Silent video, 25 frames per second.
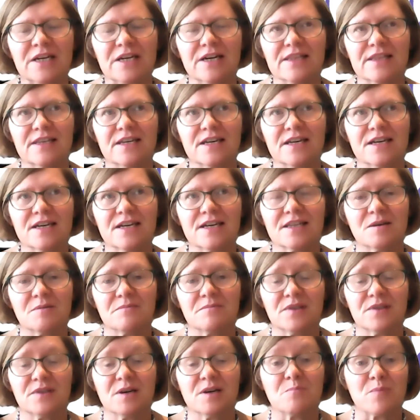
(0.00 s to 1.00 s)
I mean, I
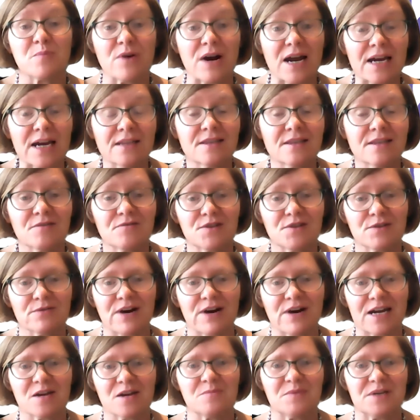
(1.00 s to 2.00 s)
think that the breadth
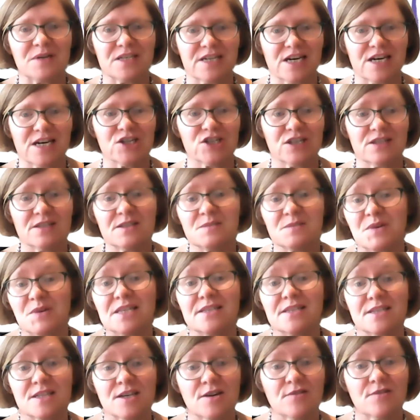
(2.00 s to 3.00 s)
of the
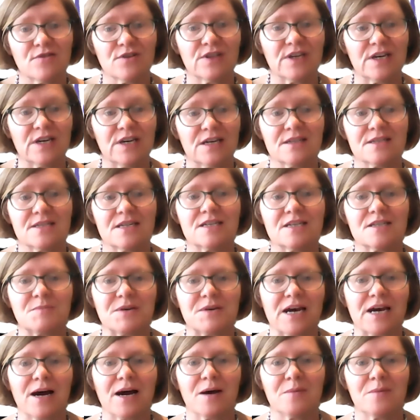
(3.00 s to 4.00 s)
recommendations means different things
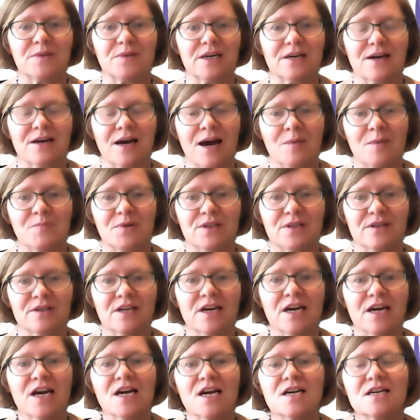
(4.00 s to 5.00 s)
need to be happen.
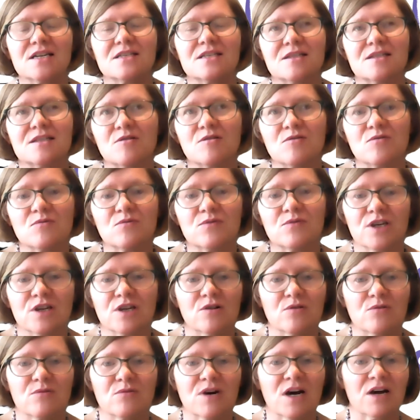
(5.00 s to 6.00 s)
happen.
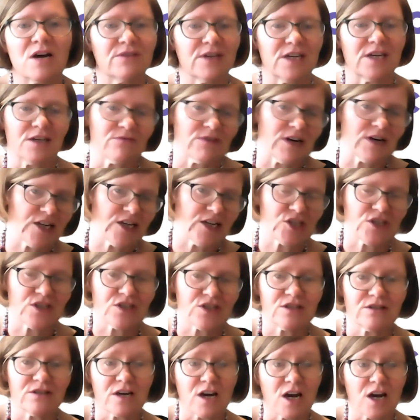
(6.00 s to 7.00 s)
So, you know, in
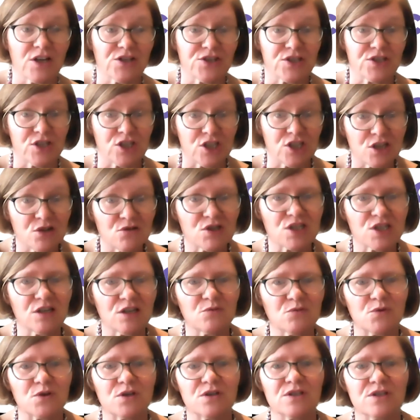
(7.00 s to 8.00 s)
relation to the
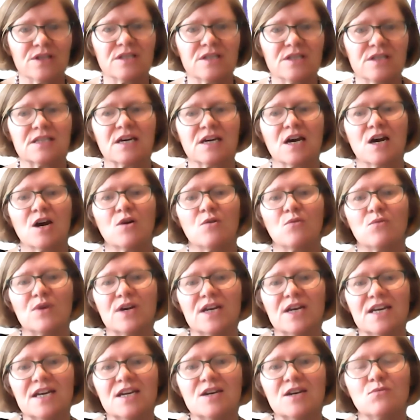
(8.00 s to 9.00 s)
constitutional ones,
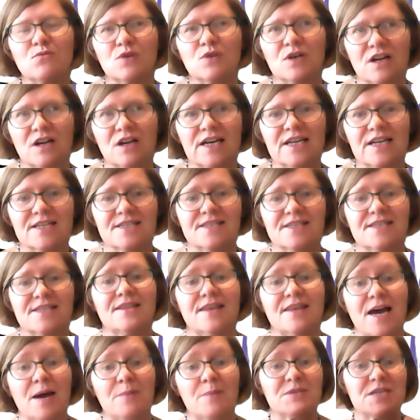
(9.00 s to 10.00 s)
we would like
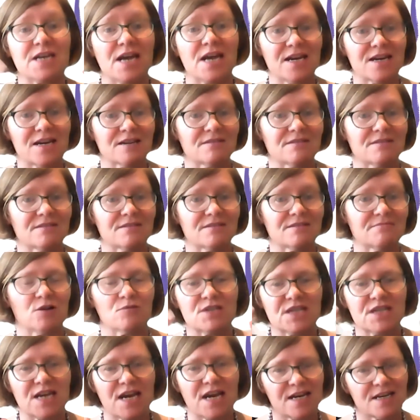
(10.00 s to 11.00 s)
to see them
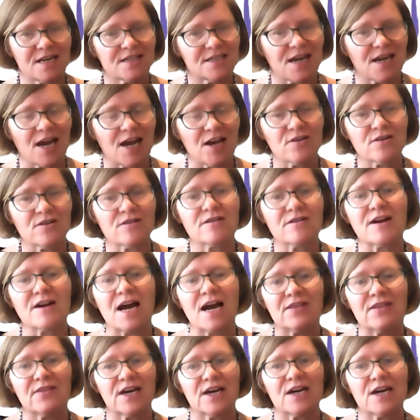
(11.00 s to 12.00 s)
taken, you know, taken
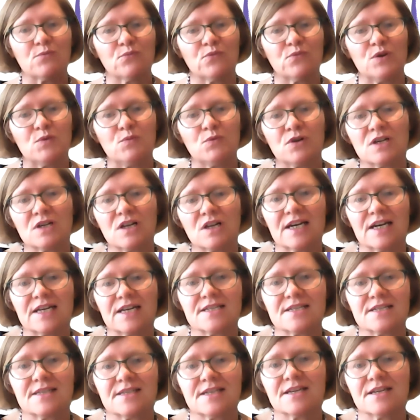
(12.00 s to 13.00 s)
together, and that we
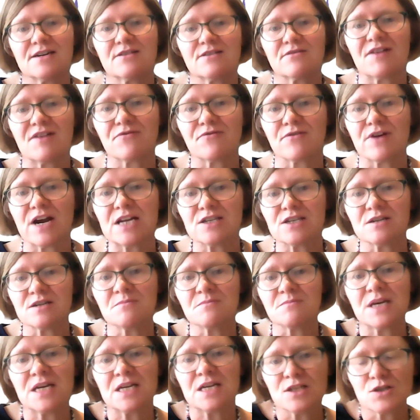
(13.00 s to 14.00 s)
would like to see a
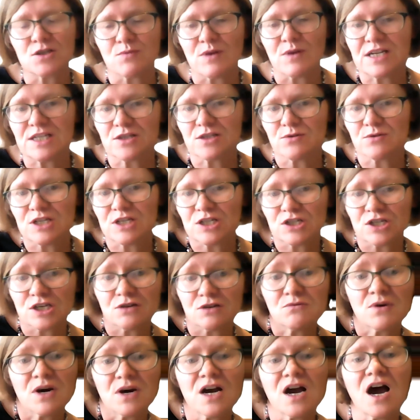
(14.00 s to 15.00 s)
referendum in
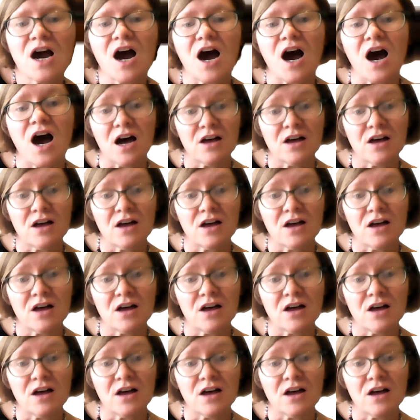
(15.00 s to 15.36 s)
2022